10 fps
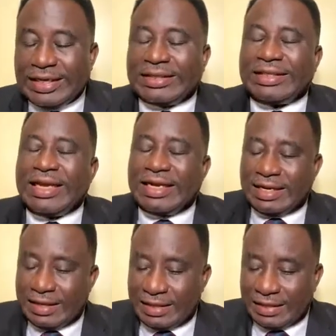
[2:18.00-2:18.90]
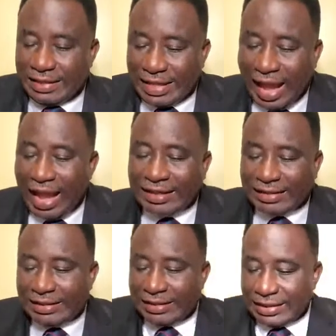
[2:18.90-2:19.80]
He said,
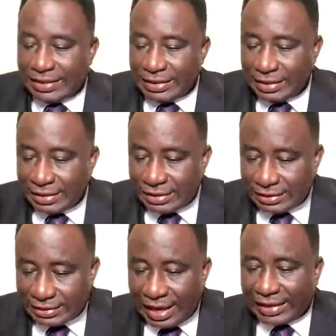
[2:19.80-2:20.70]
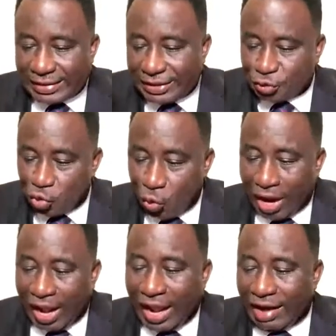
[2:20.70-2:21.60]
that is
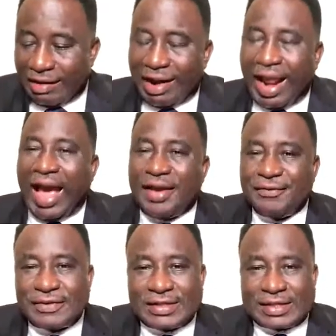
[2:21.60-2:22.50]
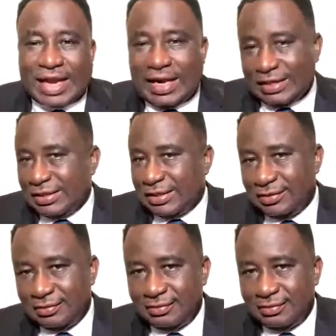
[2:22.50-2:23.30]
where life starts.